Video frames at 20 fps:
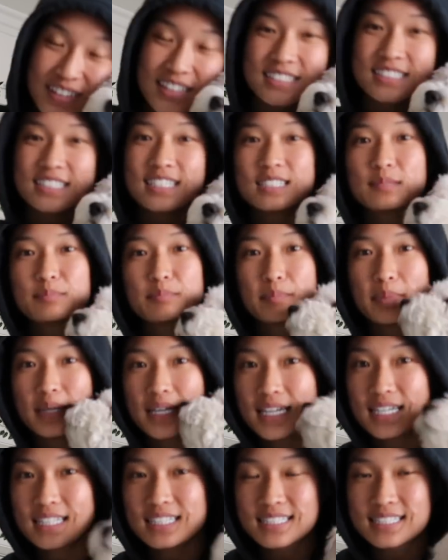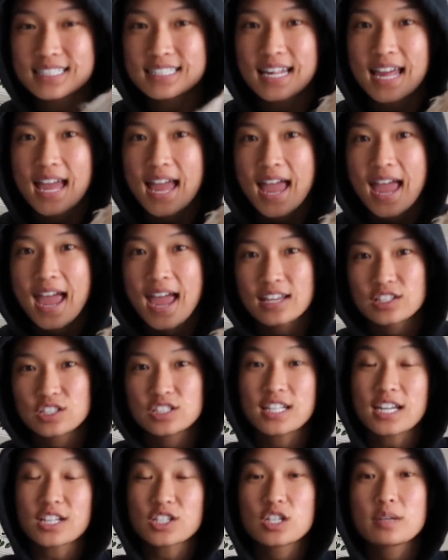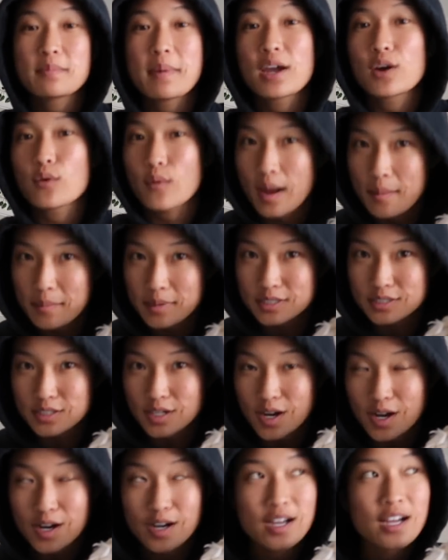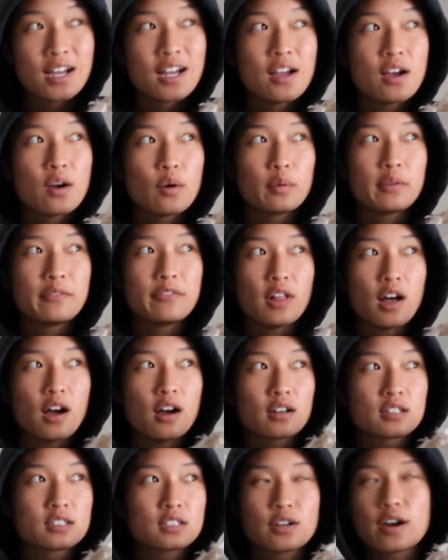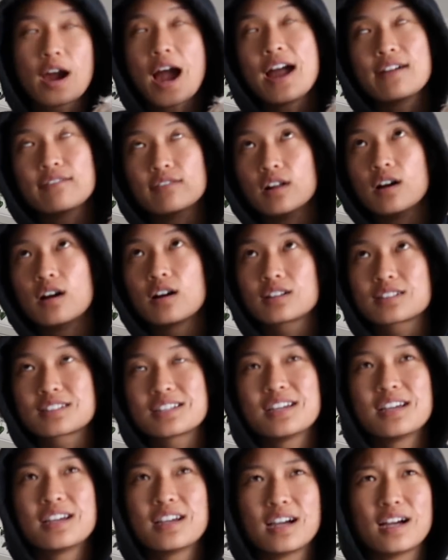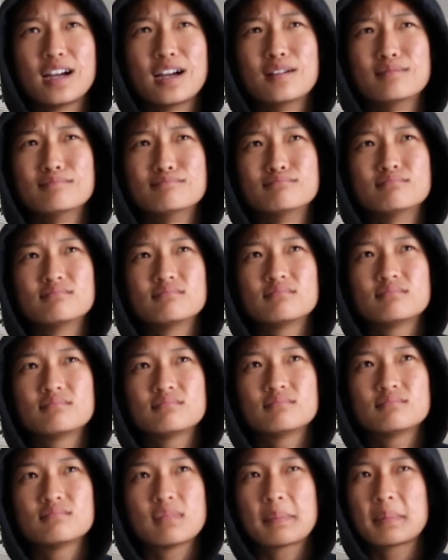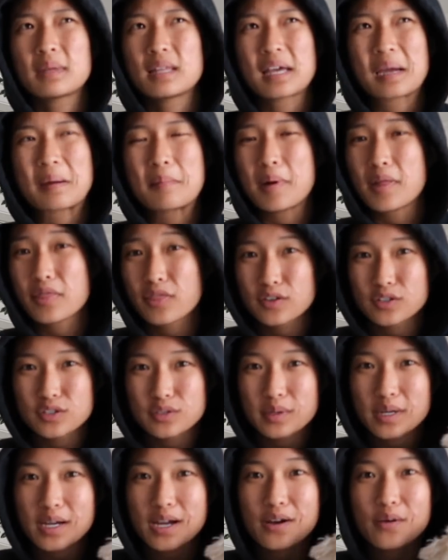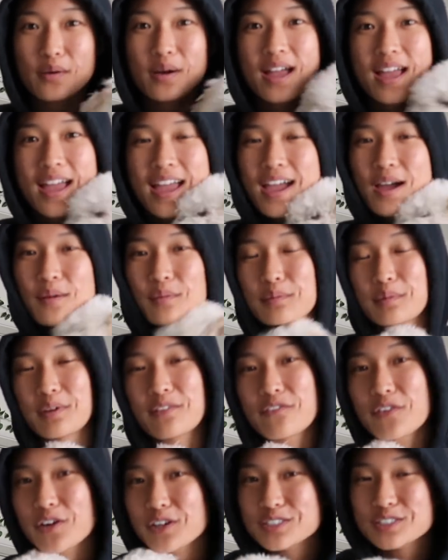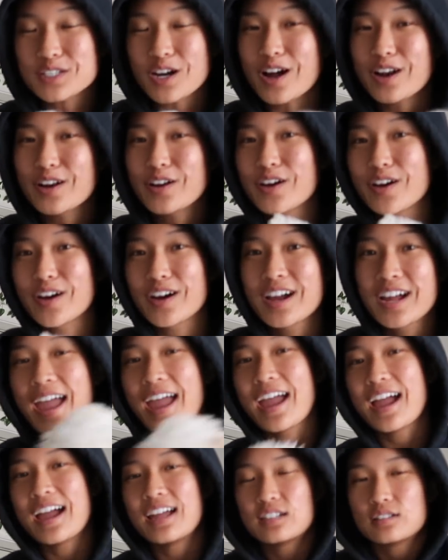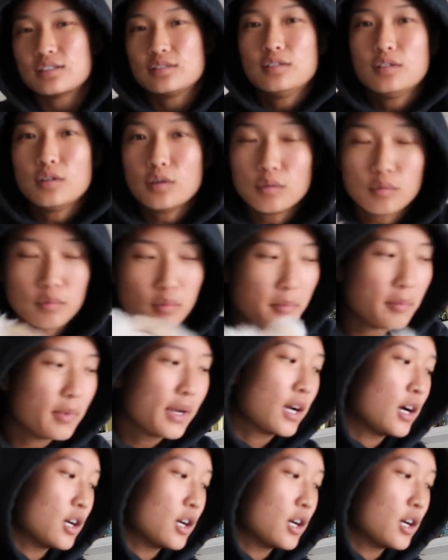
this is Beats, and she's actually my grandma's dog. We vlogged, or I vlogged, um, maybe like a month or two ago when we first got her and oh my